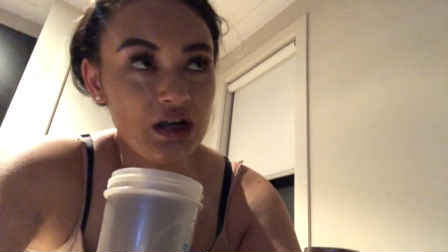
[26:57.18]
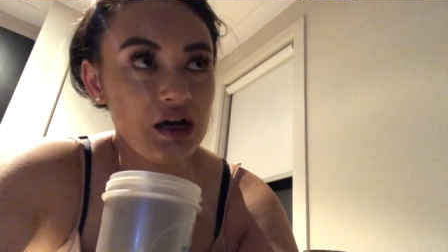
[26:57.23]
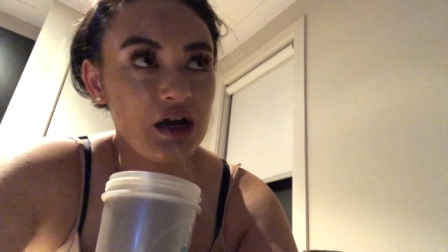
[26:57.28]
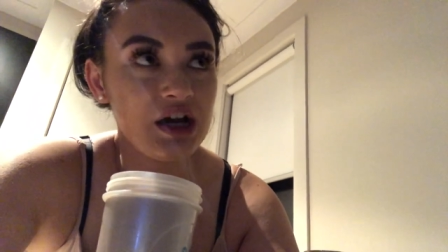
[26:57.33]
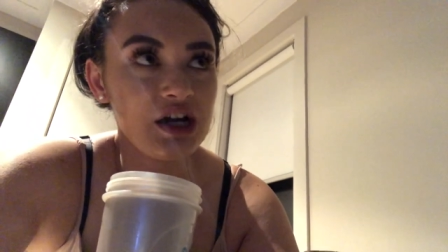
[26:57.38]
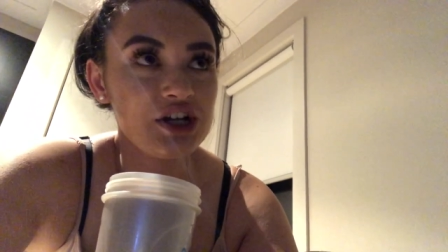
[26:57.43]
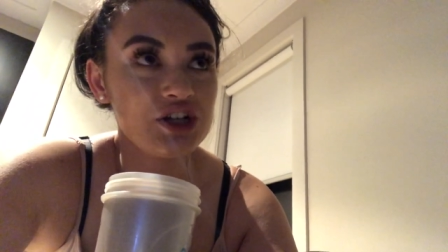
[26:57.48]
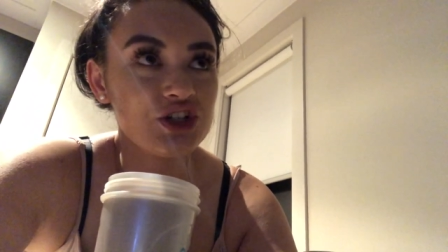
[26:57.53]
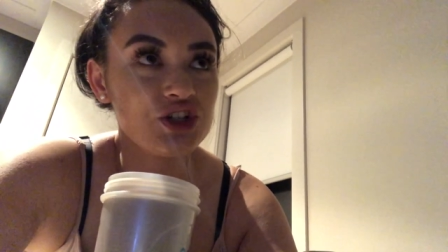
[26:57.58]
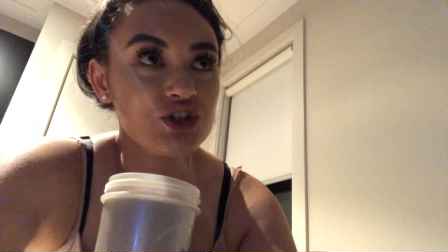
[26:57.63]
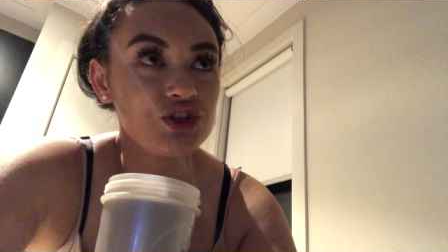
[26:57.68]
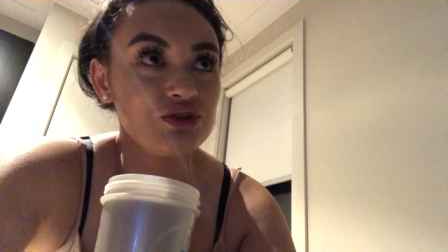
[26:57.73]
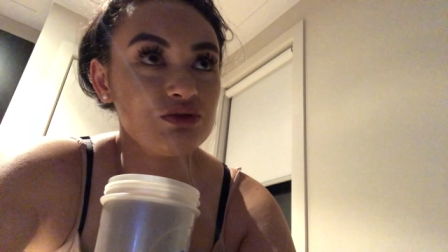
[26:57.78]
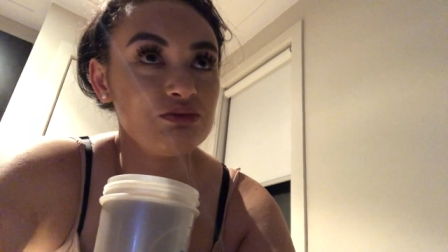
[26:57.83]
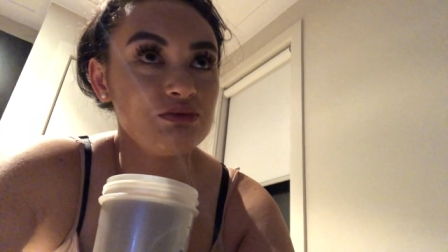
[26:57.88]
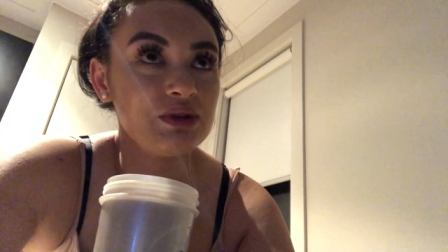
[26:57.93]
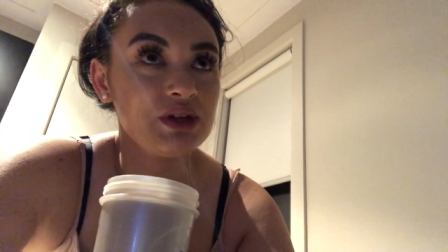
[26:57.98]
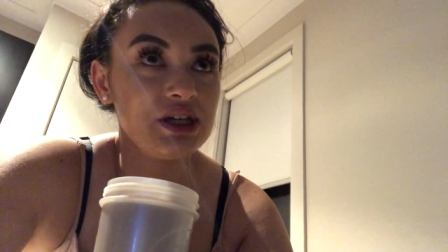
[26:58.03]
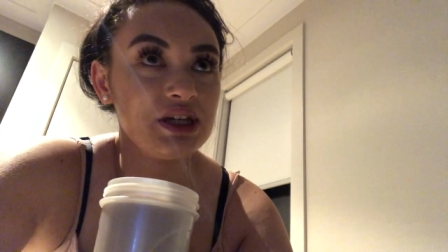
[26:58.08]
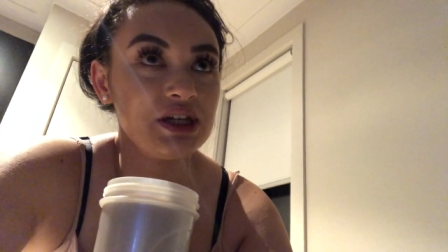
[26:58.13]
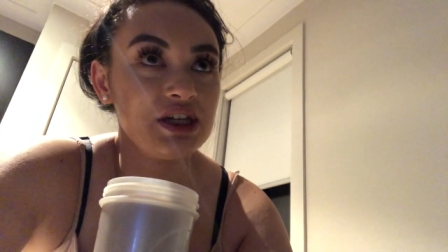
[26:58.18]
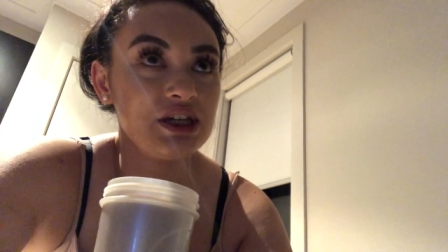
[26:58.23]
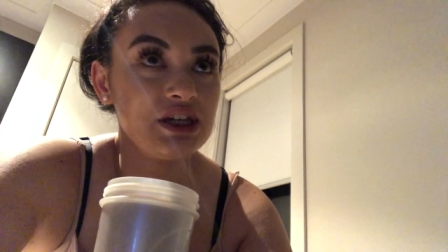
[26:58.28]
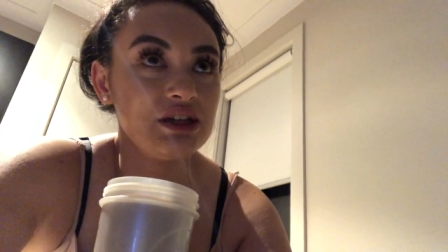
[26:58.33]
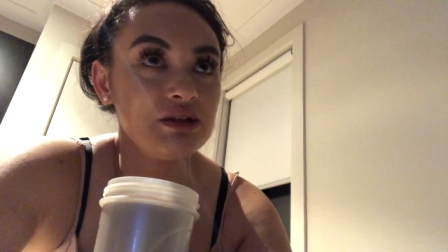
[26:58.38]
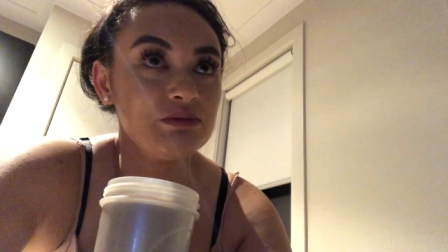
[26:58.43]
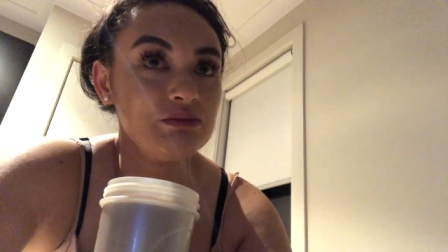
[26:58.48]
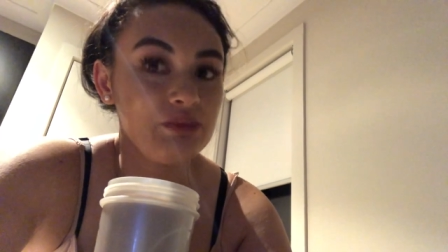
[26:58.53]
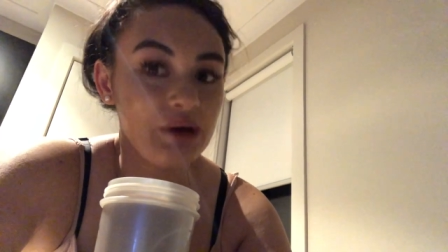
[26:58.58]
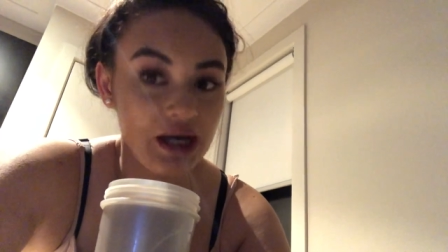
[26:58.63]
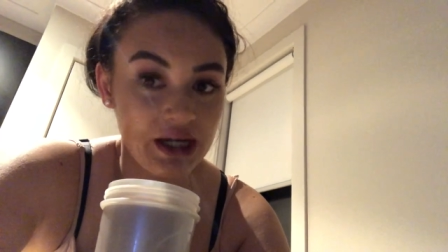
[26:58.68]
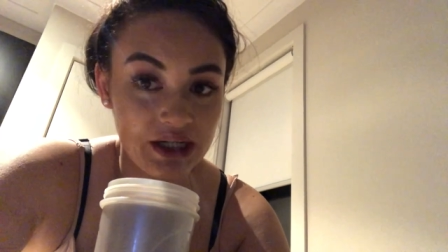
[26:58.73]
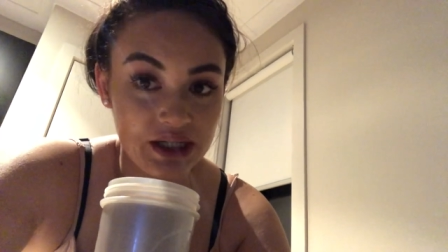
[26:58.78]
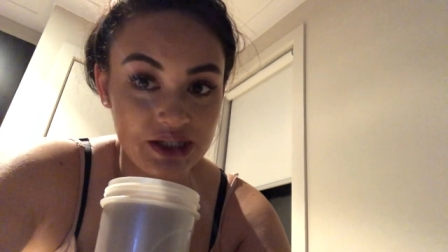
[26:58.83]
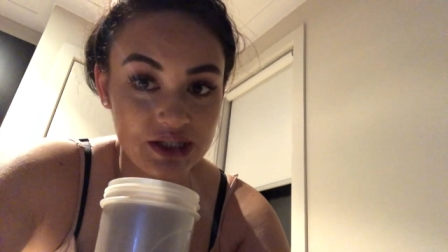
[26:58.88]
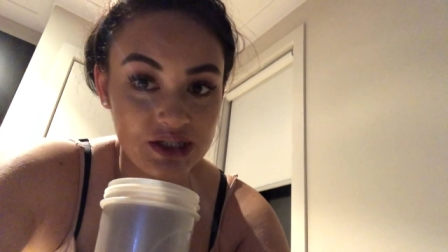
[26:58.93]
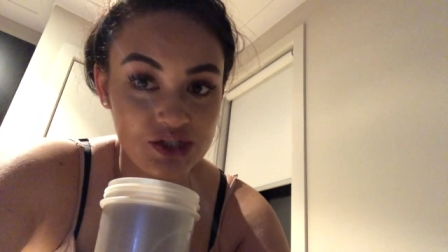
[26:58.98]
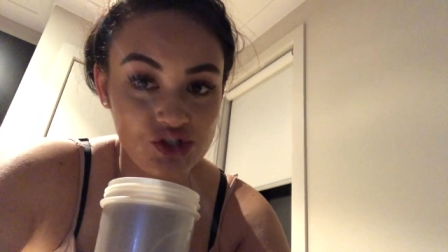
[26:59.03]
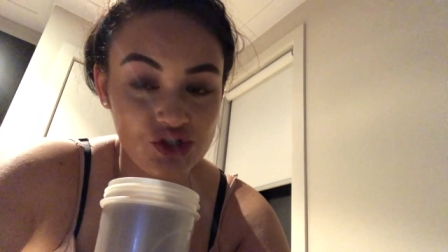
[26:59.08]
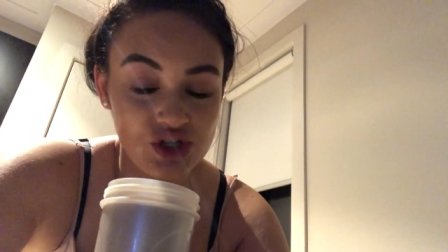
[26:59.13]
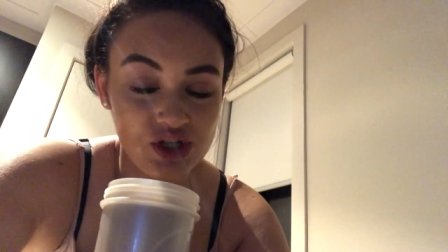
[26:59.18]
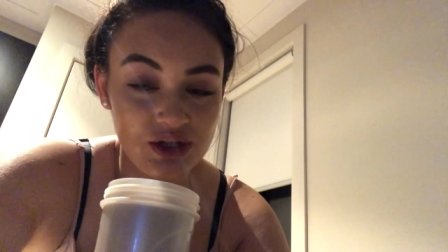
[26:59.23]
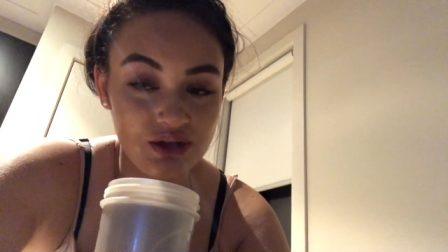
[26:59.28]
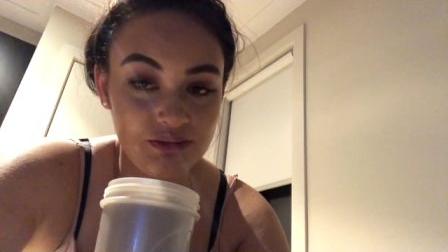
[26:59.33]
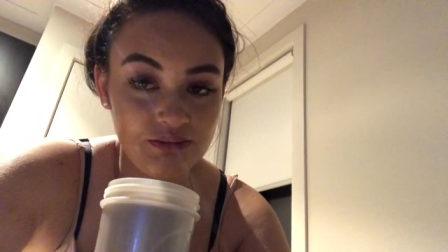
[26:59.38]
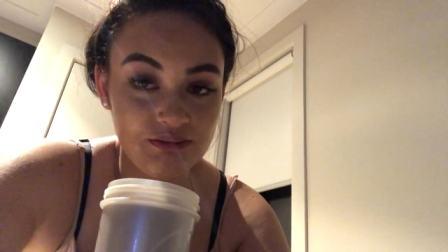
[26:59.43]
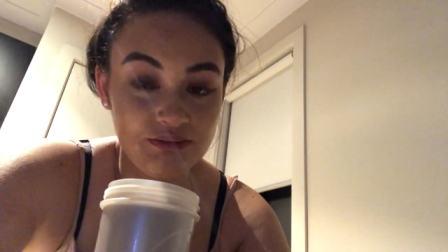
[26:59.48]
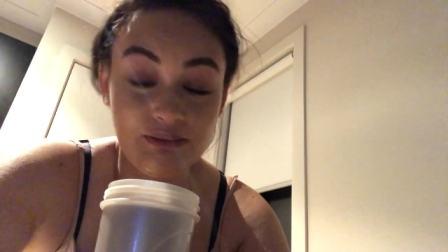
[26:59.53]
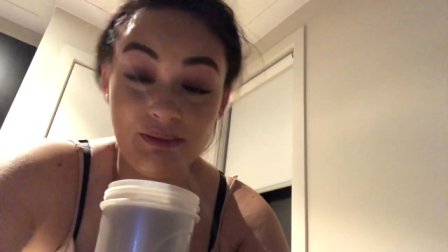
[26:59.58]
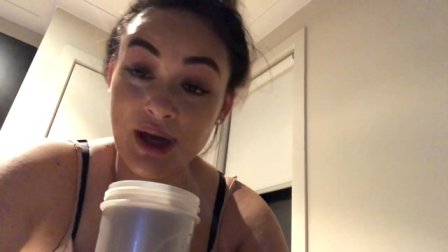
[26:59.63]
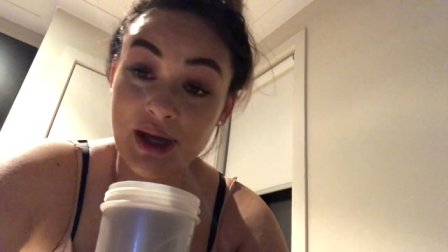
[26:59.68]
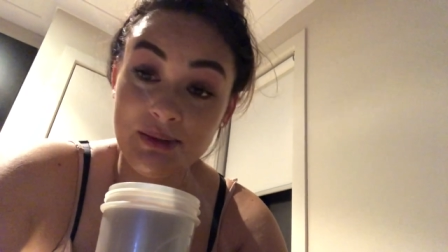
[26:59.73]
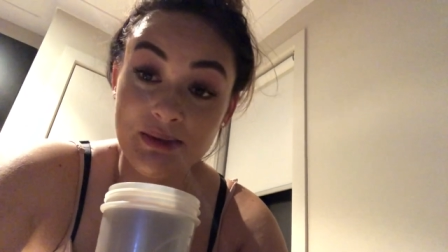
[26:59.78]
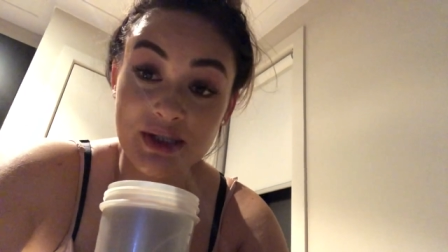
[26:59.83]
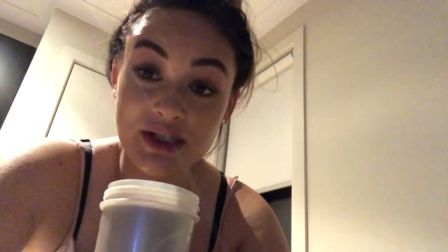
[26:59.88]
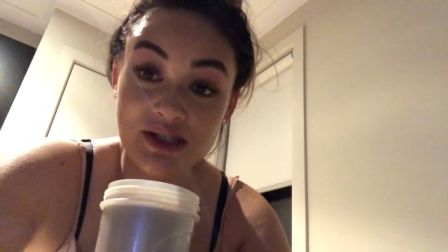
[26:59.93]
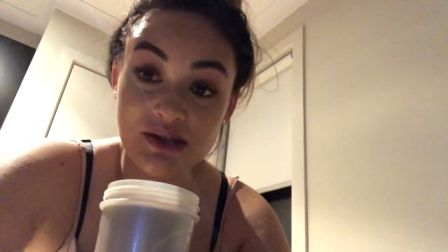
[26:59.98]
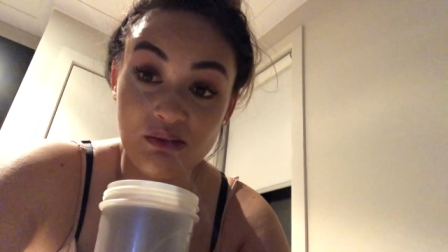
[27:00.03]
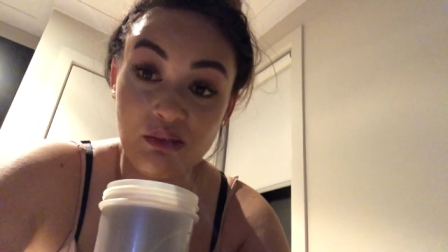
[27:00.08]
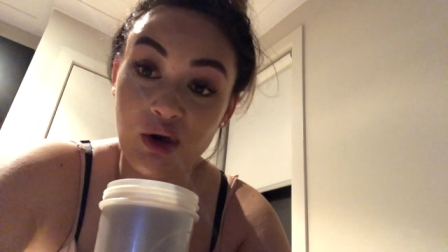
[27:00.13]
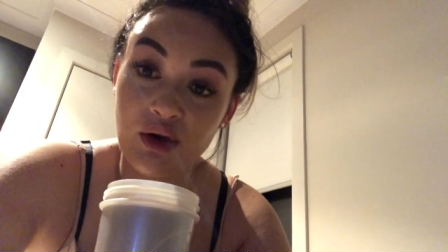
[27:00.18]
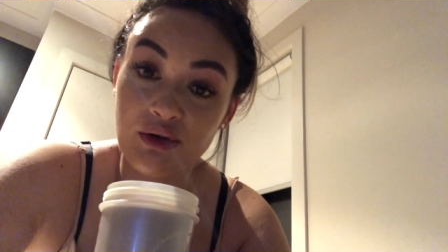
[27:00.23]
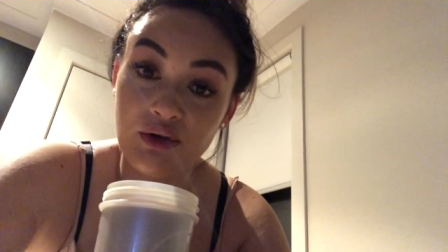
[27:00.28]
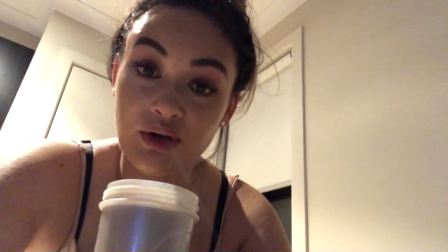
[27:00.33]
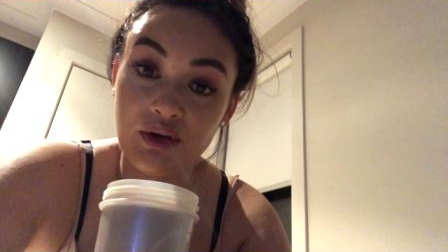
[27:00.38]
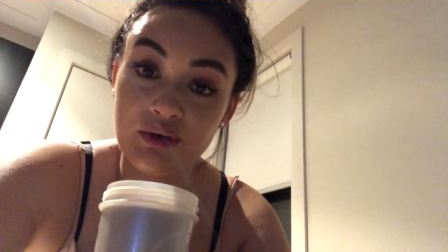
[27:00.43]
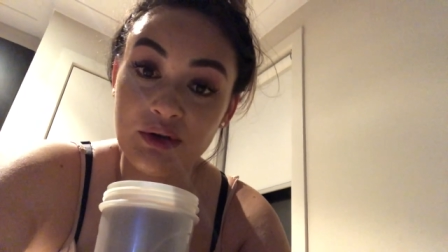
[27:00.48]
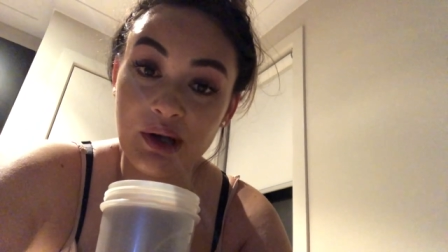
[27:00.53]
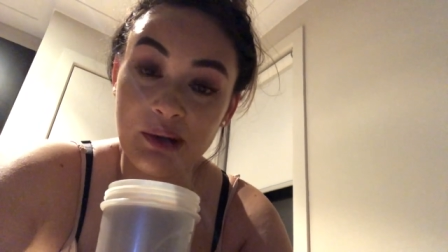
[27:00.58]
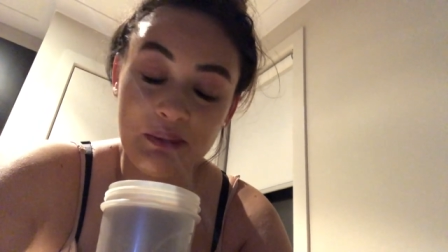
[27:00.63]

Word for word: i should be back at the gym maybe tomorrow